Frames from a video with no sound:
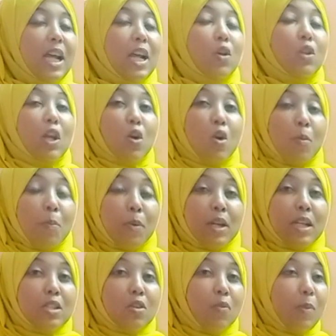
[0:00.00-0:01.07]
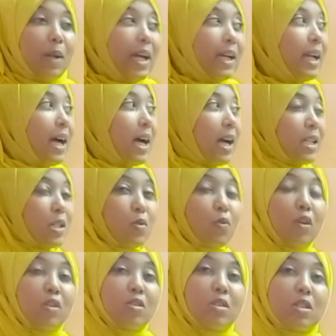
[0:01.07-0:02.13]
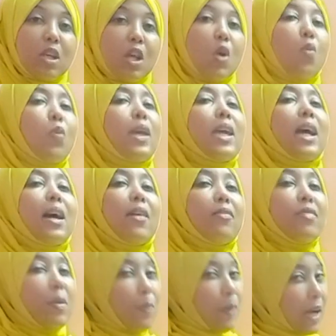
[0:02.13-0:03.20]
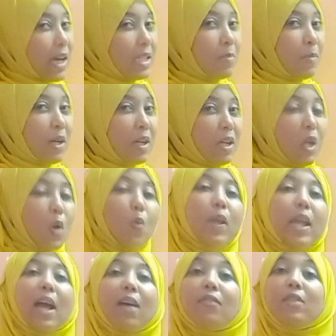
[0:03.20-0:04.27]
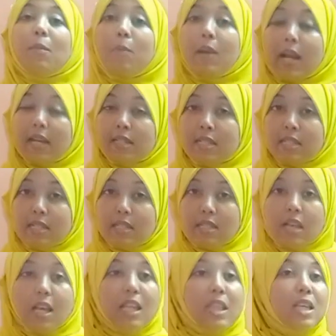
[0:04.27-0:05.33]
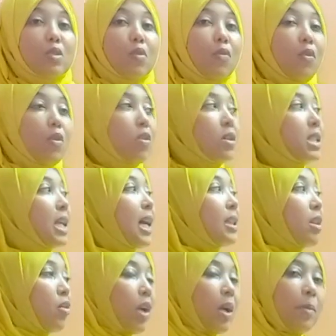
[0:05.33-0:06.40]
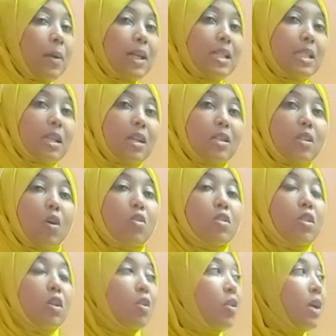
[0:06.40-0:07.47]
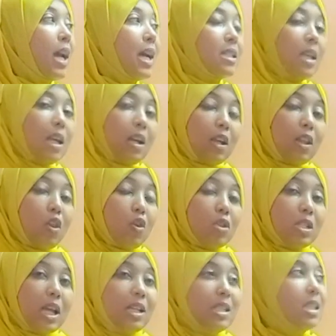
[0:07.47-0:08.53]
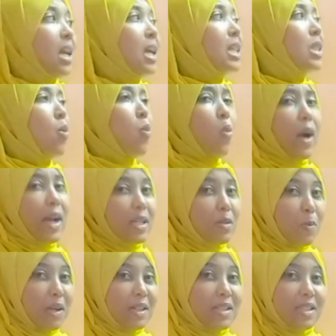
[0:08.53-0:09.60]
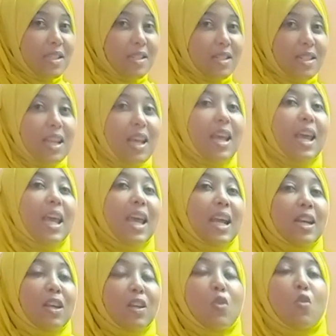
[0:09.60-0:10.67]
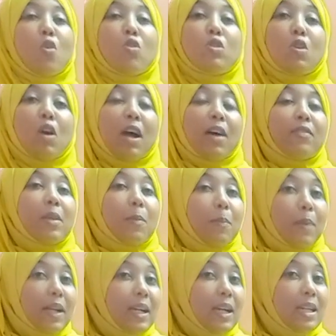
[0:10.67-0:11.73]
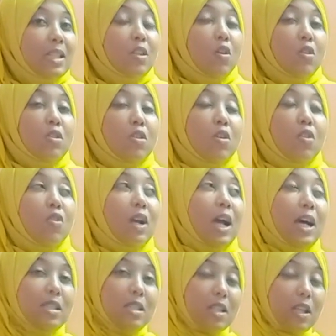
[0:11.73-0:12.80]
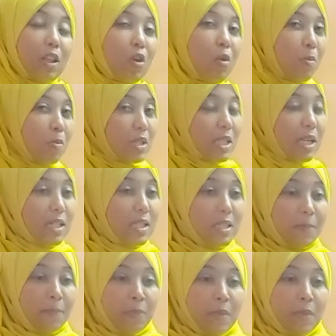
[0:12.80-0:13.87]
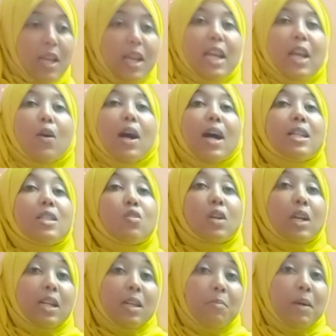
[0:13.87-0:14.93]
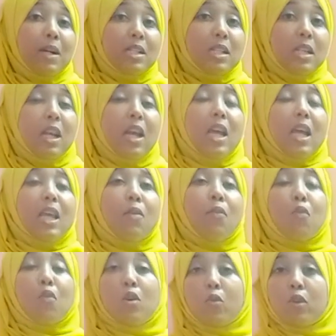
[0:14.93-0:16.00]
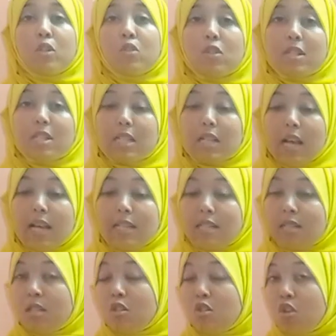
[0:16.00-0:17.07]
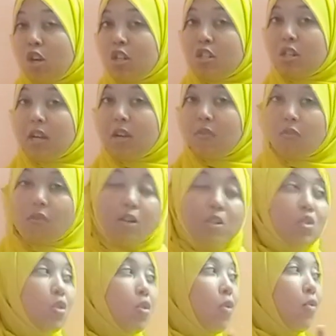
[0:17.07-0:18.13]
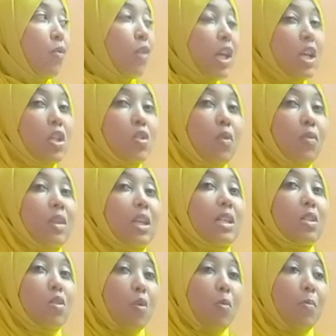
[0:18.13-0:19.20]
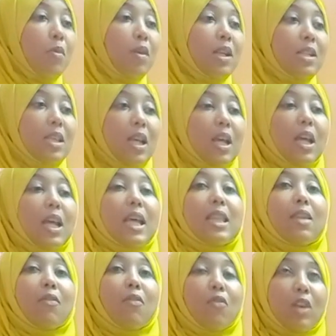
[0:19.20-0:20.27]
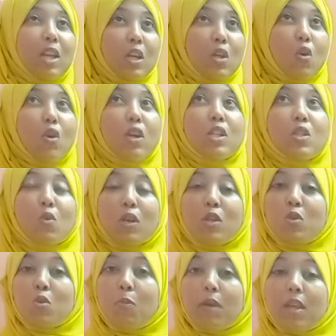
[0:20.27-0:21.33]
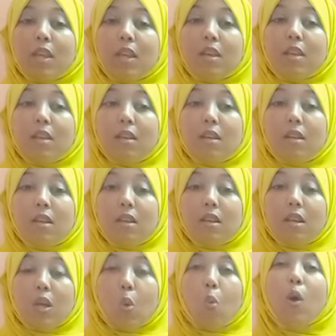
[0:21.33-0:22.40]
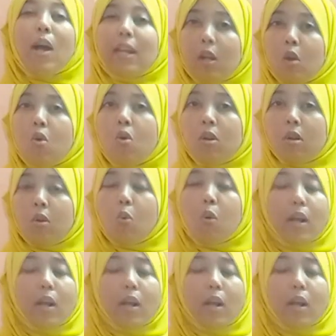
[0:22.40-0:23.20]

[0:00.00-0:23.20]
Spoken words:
Now, the components of blood are as follows. We have the plasma, we have the blood cells. These, of course, are the red blood cells, also known as erythrocytes, the white blood cells, and you also have the platelets, also known as the thrombocytes. Now, as you can imagine, if we are going to discuss the structure and function of each of these components, the video is going to be quite long,